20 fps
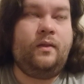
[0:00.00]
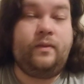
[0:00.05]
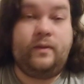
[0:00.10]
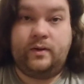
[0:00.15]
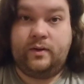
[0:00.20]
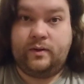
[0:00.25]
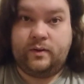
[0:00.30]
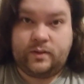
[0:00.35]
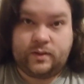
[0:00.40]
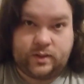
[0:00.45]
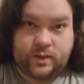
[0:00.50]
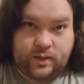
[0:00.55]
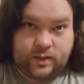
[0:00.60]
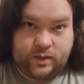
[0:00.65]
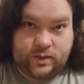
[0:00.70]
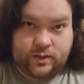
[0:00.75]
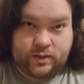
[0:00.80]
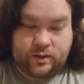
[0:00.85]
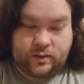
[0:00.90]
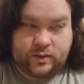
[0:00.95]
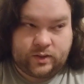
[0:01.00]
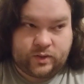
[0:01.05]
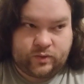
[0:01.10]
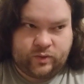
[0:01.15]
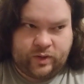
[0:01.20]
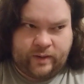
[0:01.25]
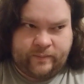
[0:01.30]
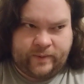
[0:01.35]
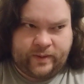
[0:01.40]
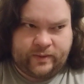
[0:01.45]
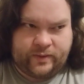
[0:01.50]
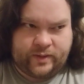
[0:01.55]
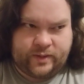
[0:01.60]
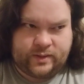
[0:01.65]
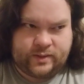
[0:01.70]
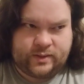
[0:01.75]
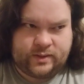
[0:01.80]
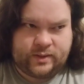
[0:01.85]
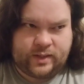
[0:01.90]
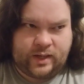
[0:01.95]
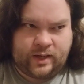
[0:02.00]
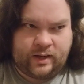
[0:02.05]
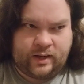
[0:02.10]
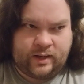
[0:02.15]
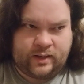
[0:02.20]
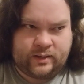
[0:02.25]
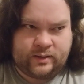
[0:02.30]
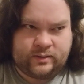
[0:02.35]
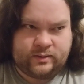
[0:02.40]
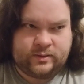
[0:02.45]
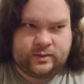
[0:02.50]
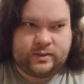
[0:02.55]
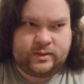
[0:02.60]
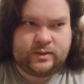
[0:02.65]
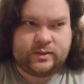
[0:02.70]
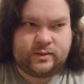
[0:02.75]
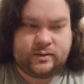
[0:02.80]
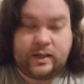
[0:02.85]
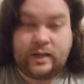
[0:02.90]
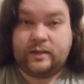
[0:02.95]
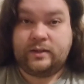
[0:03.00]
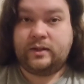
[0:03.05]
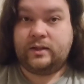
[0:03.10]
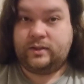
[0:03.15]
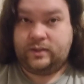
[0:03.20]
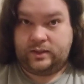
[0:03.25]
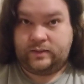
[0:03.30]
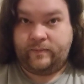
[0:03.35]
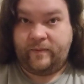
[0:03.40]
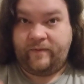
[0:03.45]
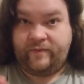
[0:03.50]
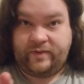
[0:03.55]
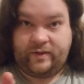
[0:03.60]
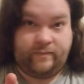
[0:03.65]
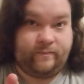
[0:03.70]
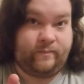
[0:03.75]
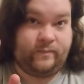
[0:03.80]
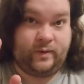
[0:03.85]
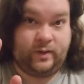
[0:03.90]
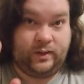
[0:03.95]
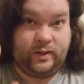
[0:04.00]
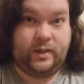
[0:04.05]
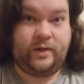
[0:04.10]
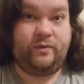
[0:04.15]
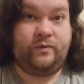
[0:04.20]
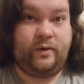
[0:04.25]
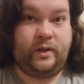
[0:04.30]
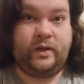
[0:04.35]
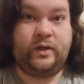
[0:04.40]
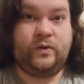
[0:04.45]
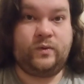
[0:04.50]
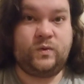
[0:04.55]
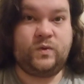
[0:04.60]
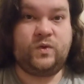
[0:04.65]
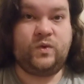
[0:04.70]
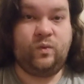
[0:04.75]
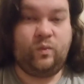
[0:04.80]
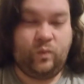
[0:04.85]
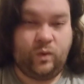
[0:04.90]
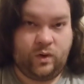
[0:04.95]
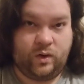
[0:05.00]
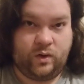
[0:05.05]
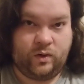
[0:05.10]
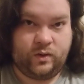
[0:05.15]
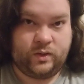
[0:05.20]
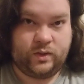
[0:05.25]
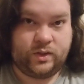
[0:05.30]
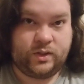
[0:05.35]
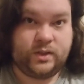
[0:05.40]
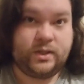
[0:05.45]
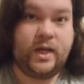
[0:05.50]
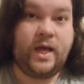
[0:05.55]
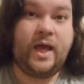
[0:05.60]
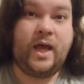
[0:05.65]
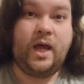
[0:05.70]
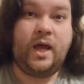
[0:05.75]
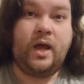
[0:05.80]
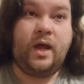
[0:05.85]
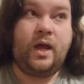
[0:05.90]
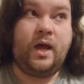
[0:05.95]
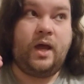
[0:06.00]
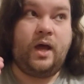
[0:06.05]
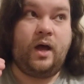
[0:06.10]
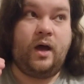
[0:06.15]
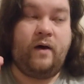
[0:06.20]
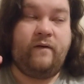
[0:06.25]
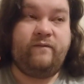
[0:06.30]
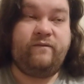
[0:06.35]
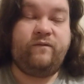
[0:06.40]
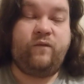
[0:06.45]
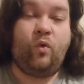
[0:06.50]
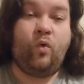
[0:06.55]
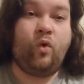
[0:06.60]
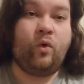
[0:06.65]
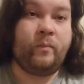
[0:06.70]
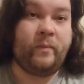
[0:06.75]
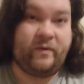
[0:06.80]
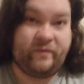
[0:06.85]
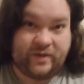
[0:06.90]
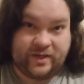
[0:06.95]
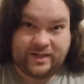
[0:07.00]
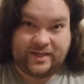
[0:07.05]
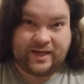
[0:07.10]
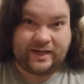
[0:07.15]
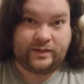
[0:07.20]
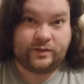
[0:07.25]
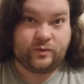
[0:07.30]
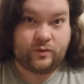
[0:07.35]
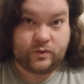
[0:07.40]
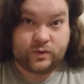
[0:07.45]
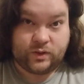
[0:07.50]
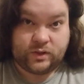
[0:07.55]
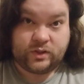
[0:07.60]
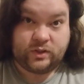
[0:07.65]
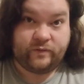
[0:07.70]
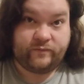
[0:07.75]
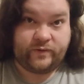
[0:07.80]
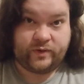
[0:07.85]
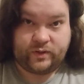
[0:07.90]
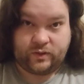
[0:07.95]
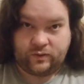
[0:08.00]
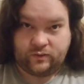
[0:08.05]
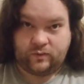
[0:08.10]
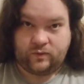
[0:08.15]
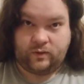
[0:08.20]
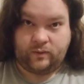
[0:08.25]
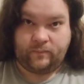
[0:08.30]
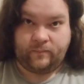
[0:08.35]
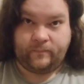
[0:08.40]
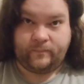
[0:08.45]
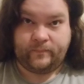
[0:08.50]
The nurses are describing this as, some of them literally use the words, a form of indentured servitude.